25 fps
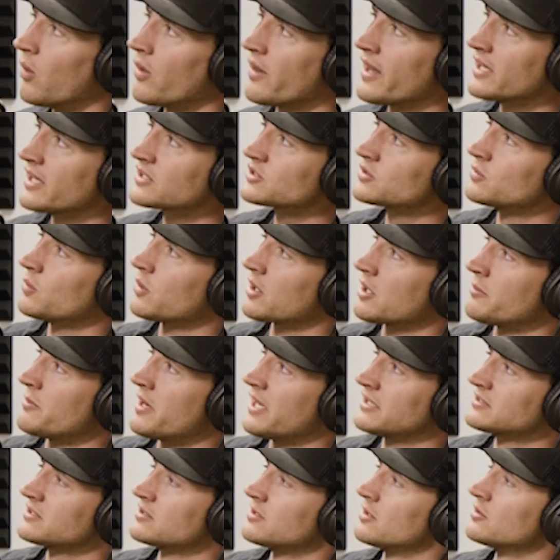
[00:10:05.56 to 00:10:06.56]
Well, that's what I'm
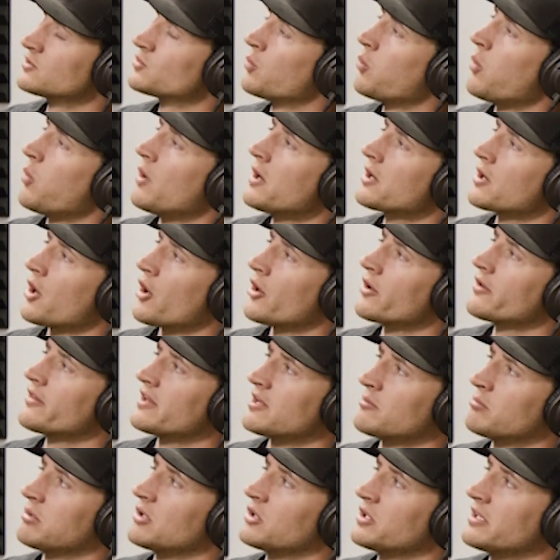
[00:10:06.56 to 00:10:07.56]
asking, though, is what are
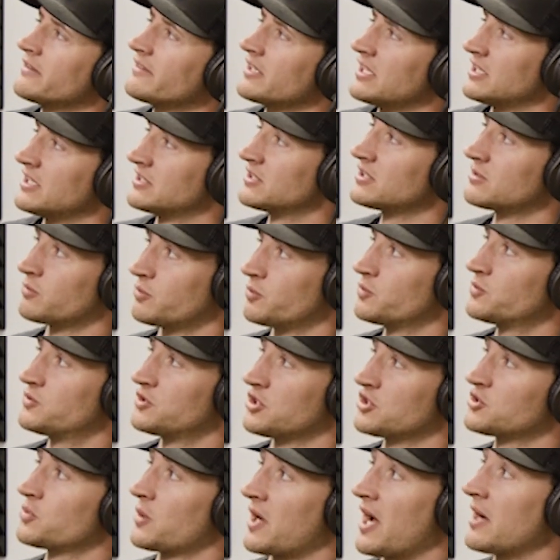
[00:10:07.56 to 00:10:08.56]
they believing? Is it
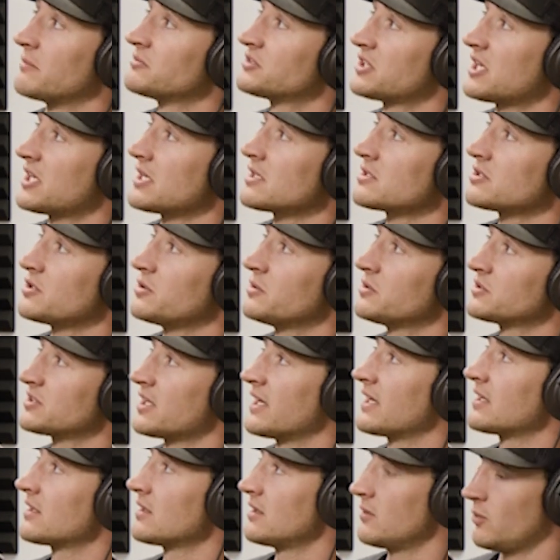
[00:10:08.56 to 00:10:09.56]
just what I'm saying, too, is
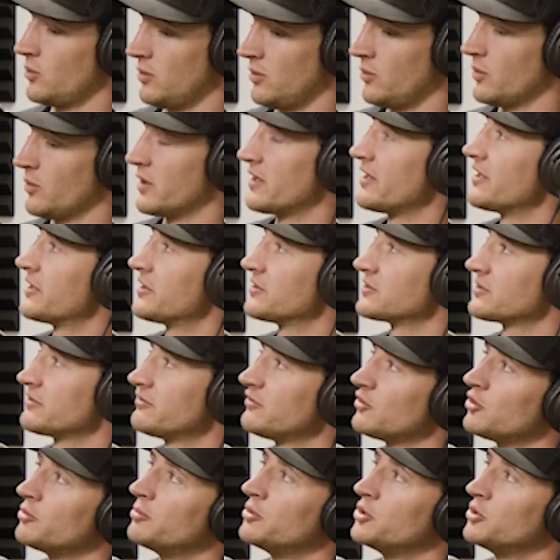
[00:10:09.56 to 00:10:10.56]
like when there's a
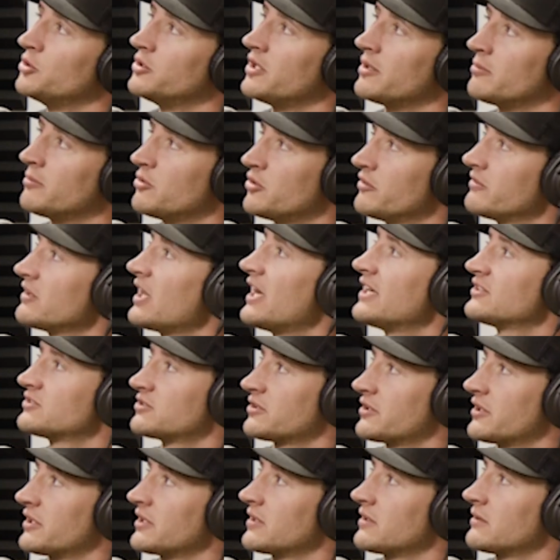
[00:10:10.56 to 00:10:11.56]
full moon, they move less
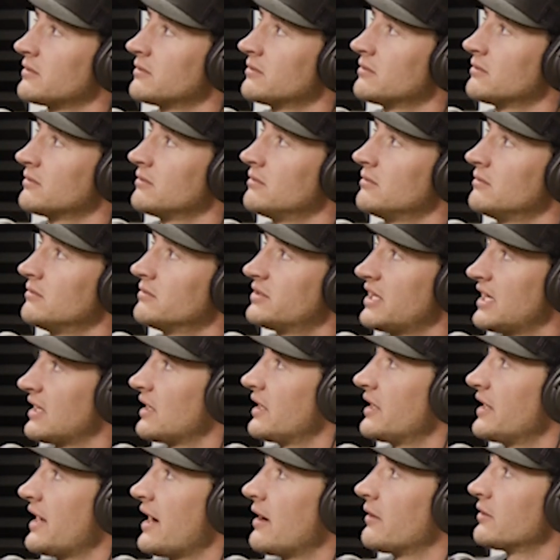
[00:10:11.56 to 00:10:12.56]
during
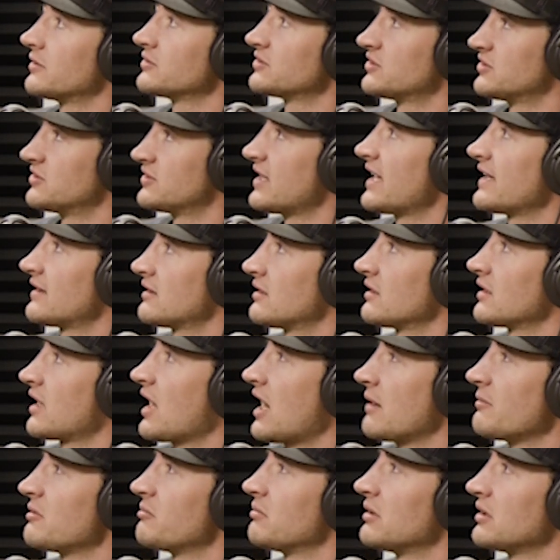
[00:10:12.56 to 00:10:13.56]
daylight hours? Is that the
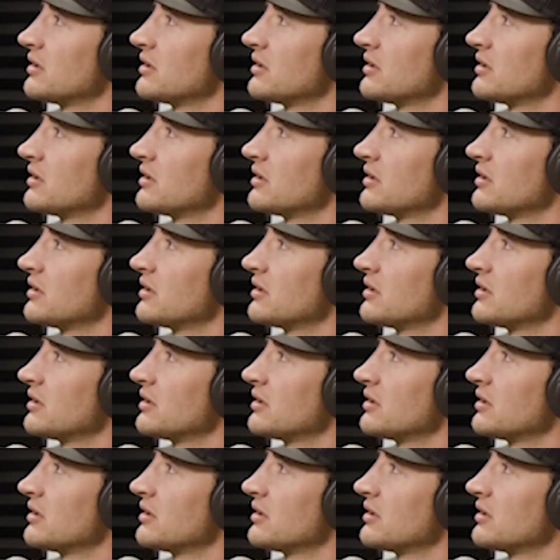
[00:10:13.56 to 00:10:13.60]
common